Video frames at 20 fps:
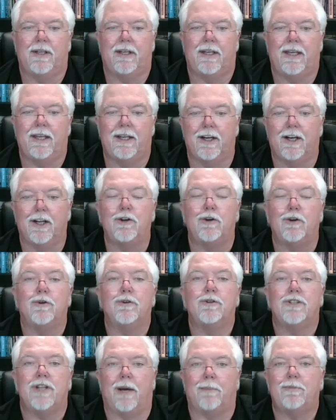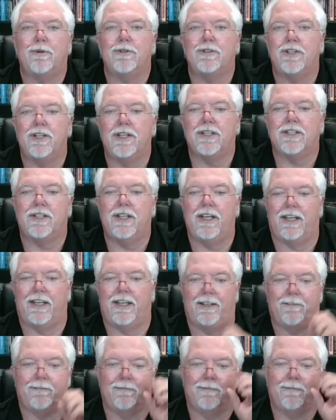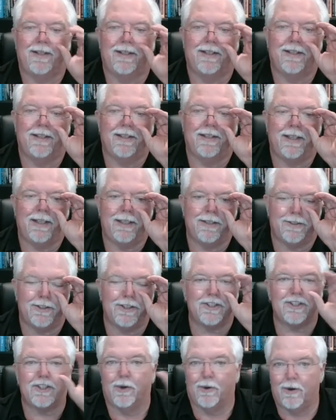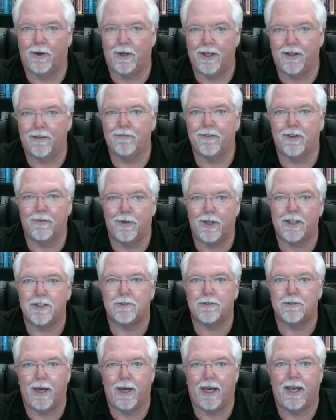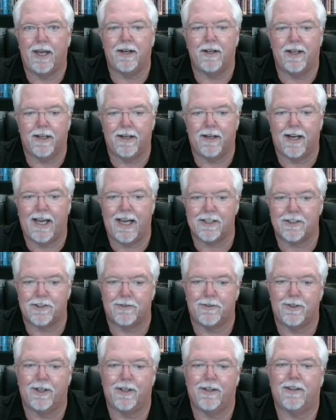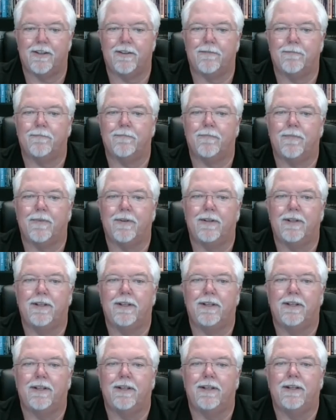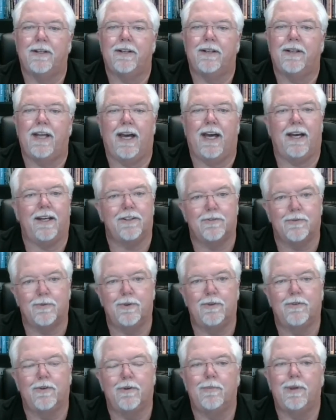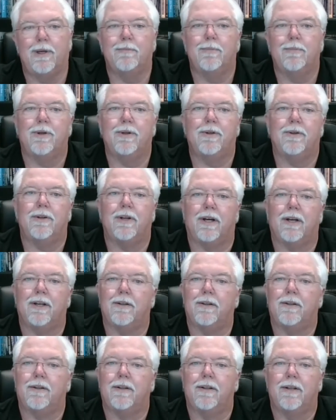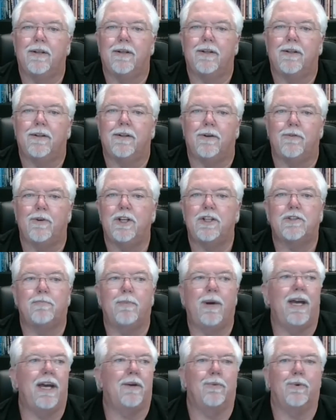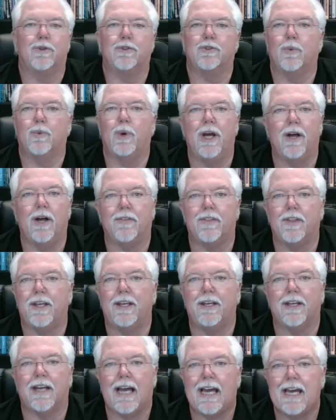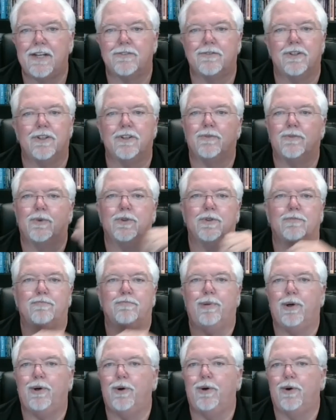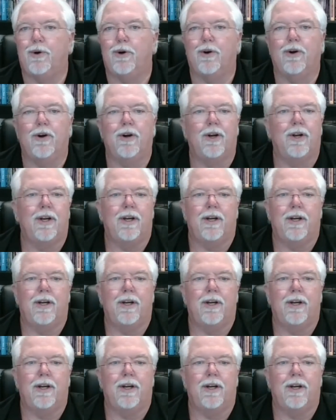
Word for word: In Luke chapter 16 is the story of the rich man and Lazarus. Now, as we remember, uh, the rich man was wealthy, Lazarus was poor.